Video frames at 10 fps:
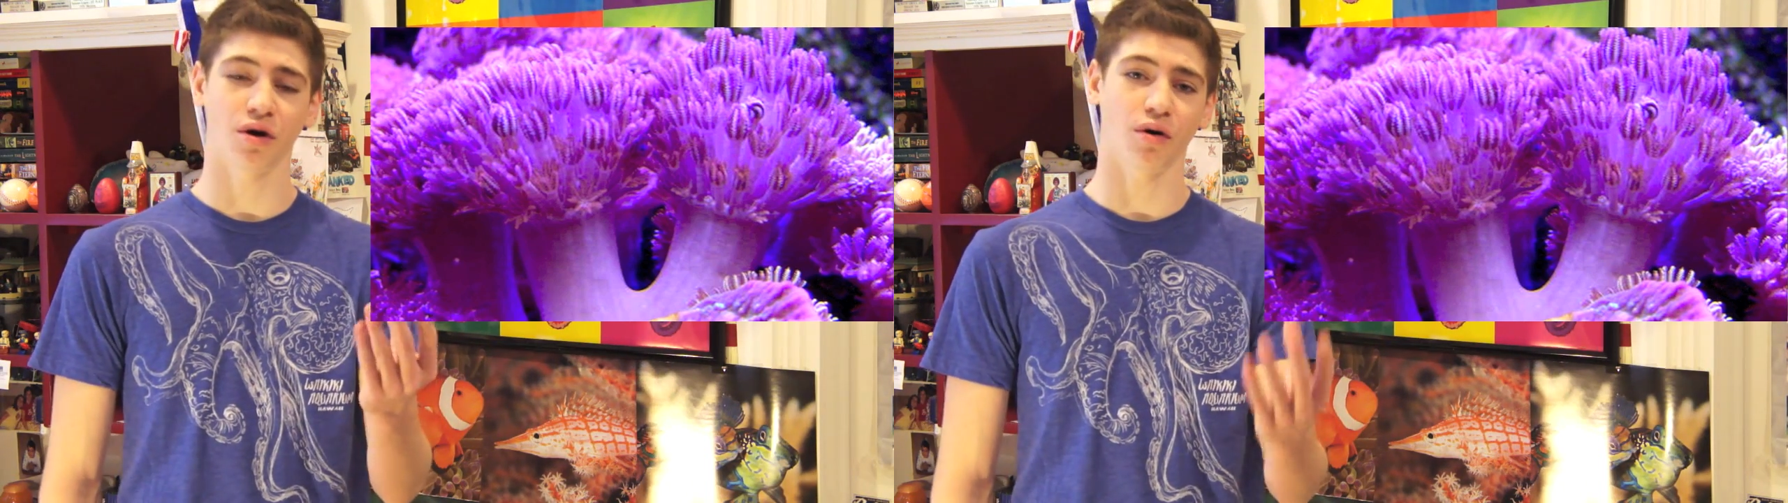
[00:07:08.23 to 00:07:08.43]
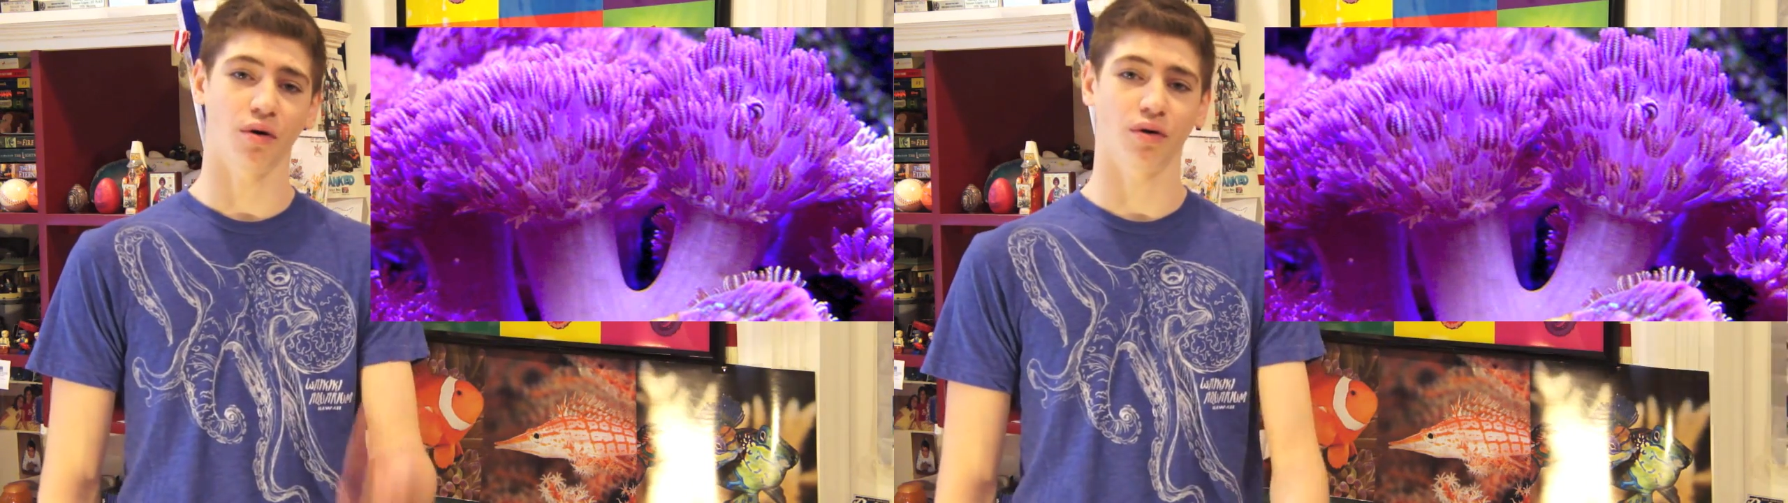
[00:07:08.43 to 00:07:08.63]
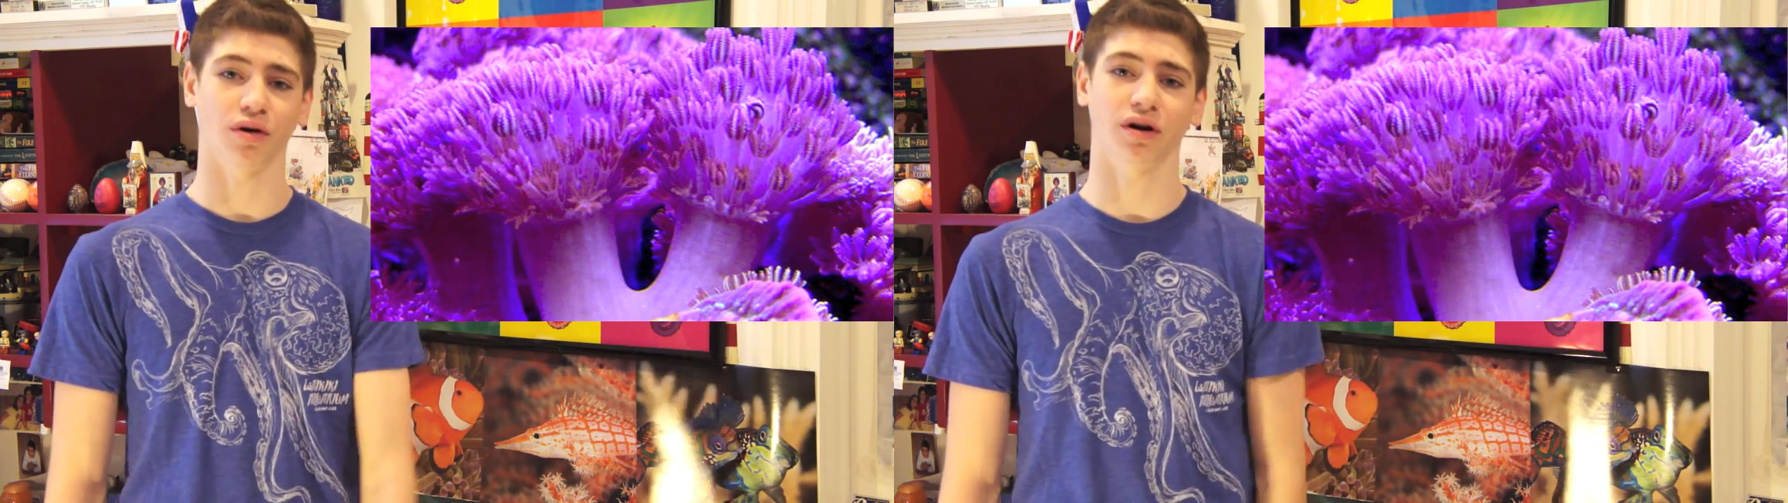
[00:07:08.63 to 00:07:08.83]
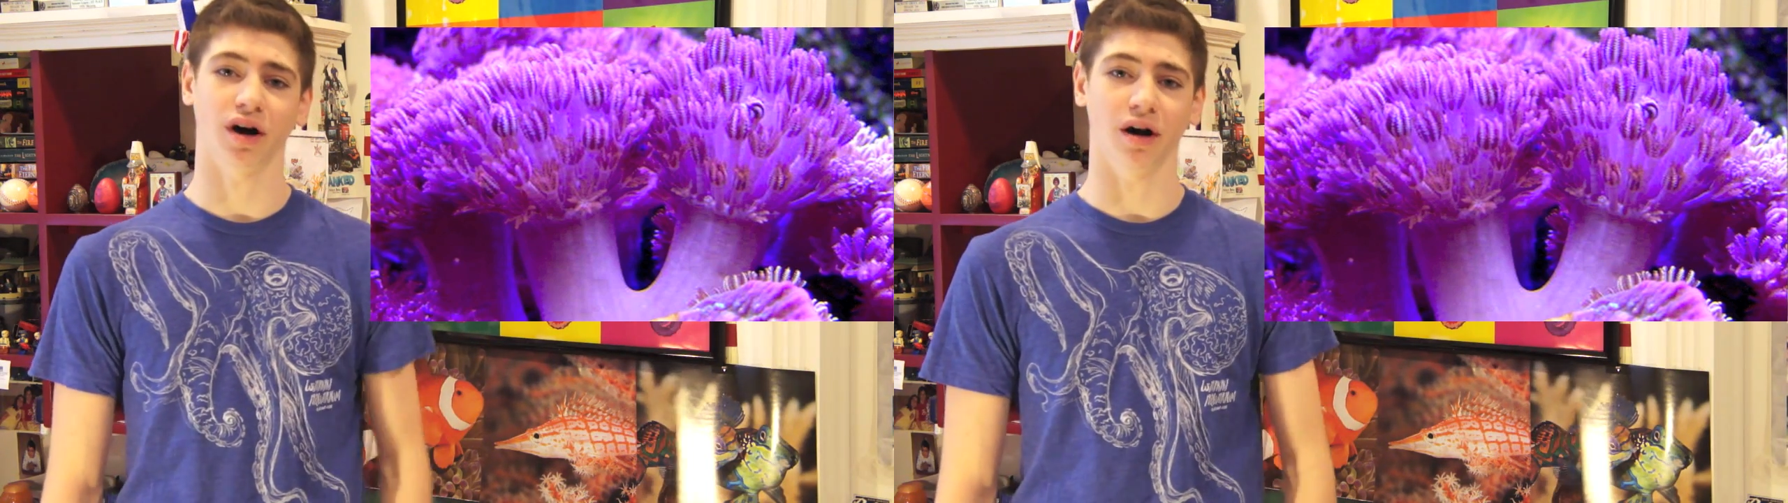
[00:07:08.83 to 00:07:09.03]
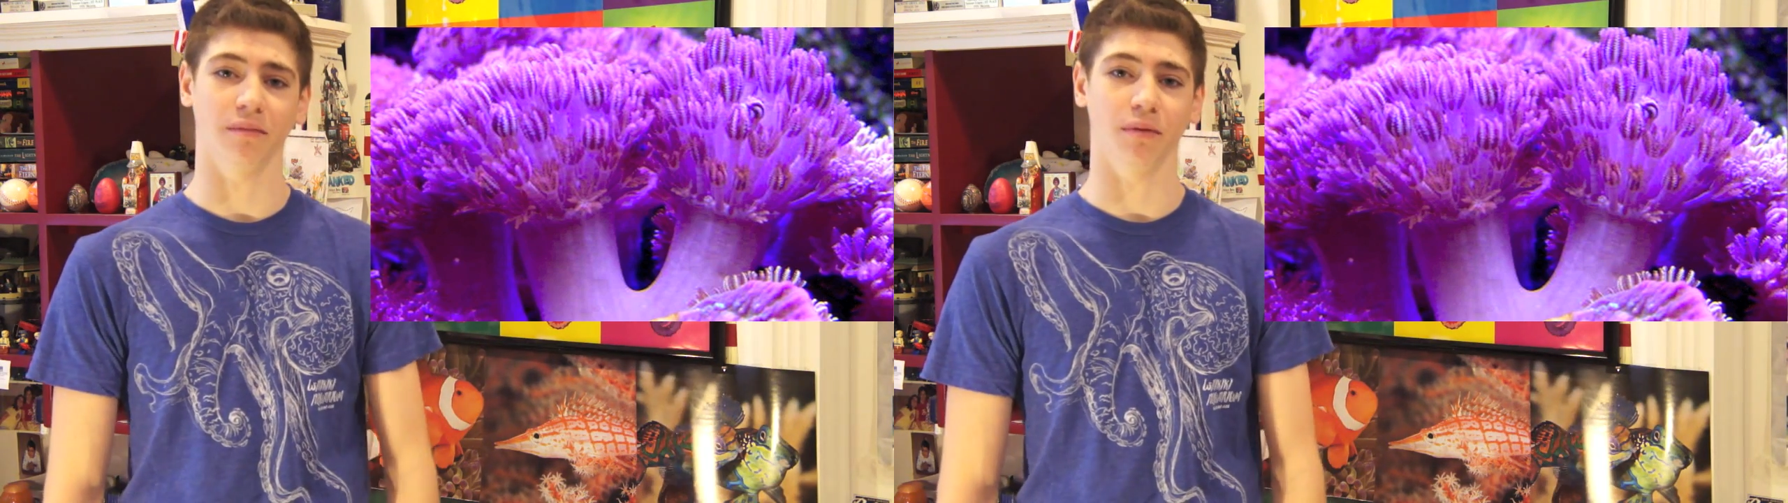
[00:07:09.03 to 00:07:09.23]

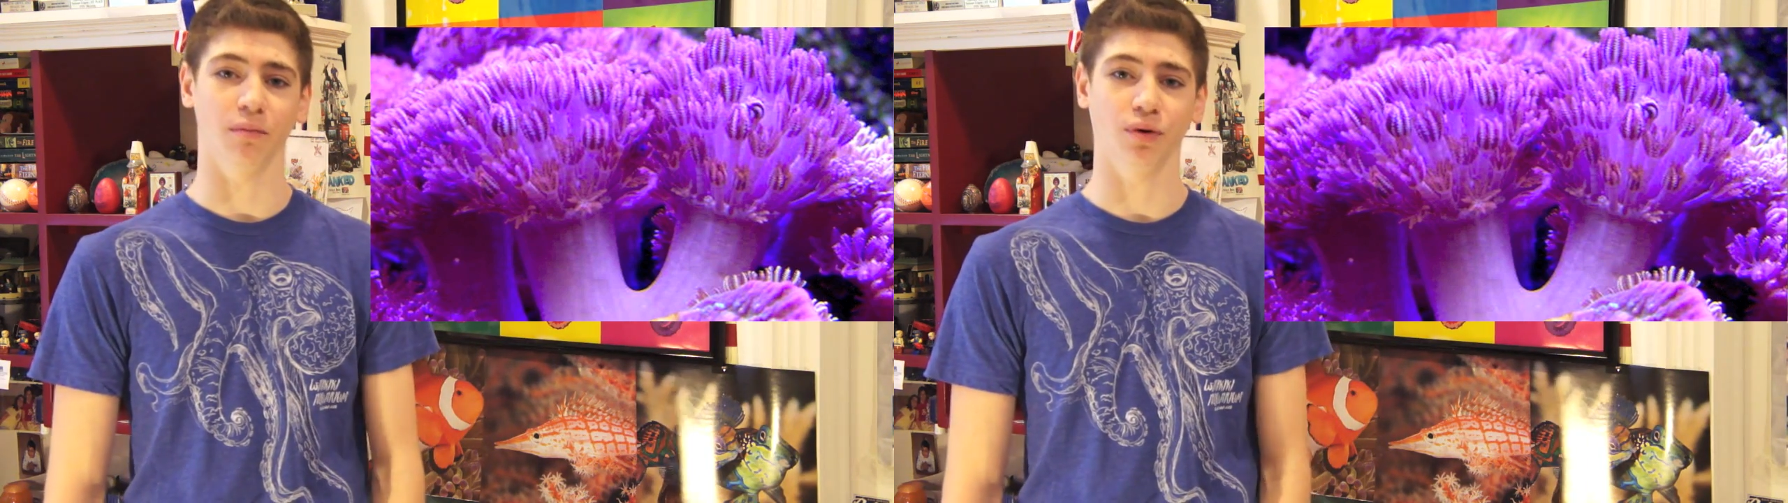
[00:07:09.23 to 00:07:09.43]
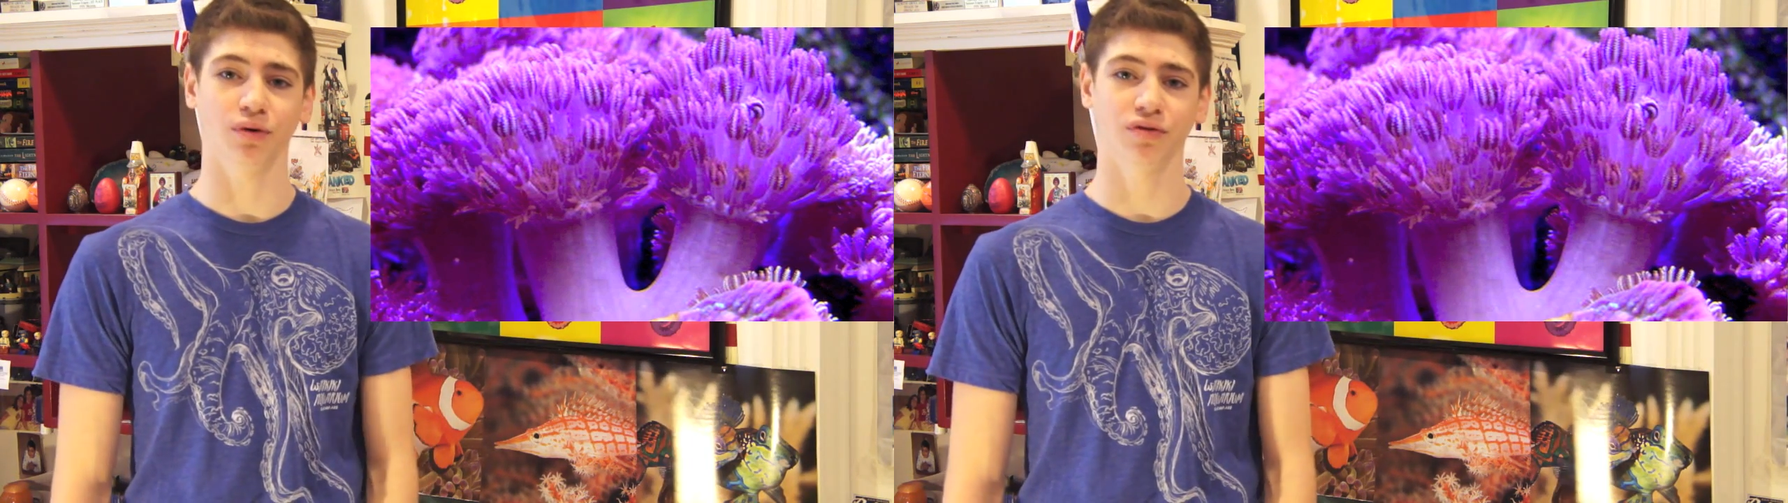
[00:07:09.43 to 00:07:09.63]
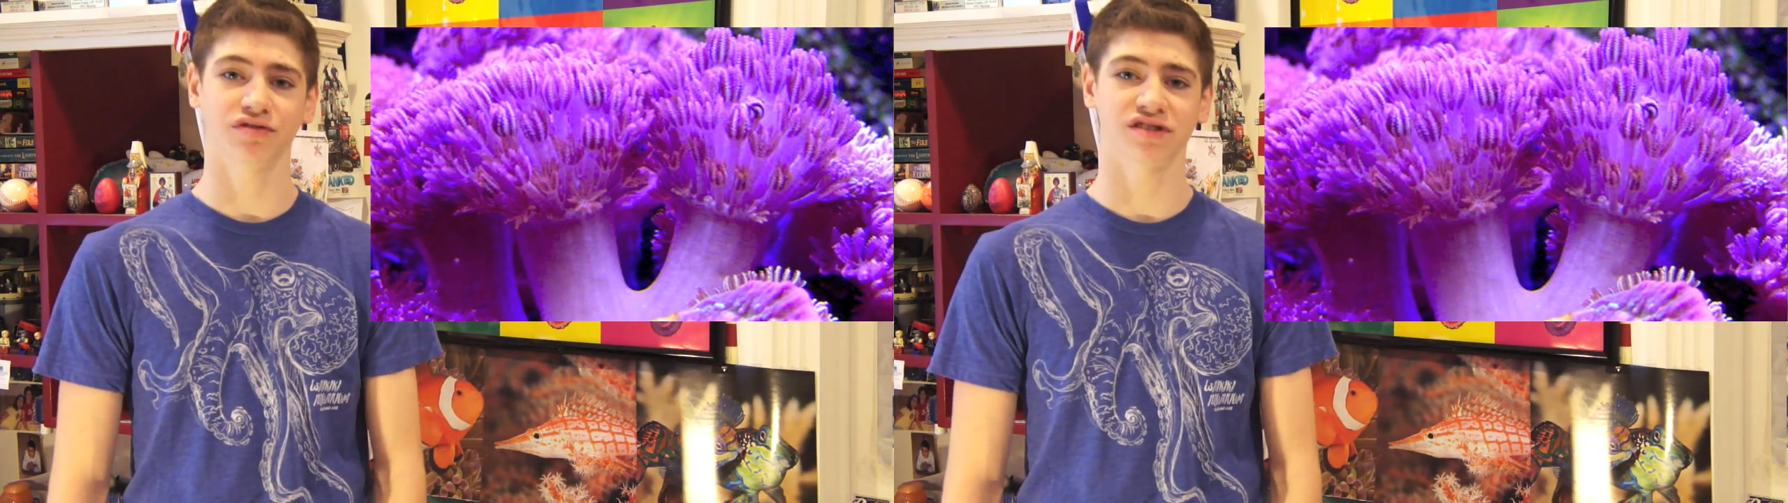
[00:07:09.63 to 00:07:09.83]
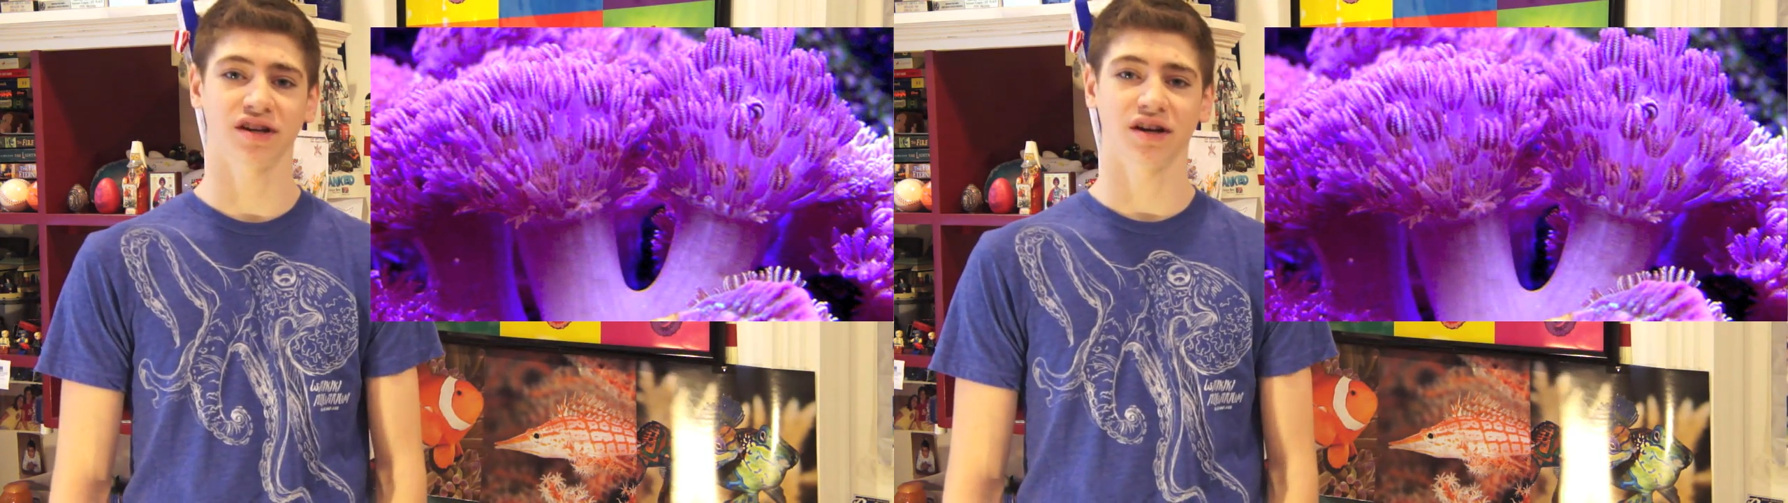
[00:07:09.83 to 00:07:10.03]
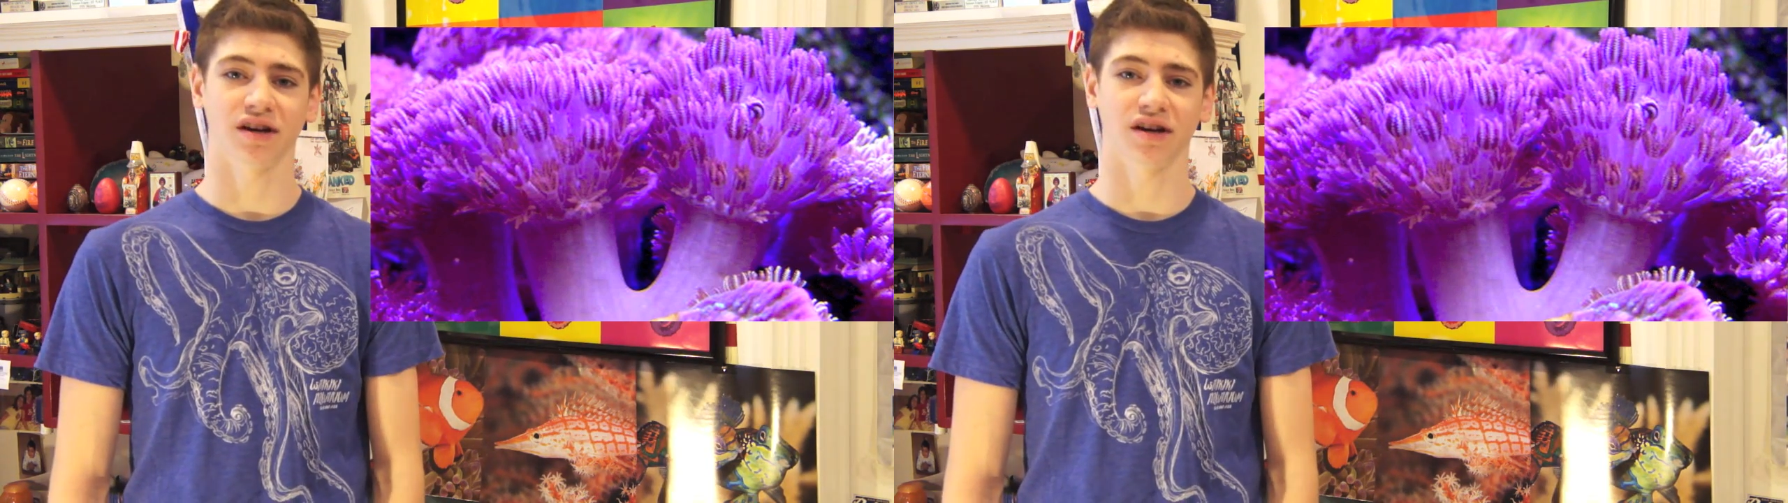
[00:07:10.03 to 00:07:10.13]
or moves,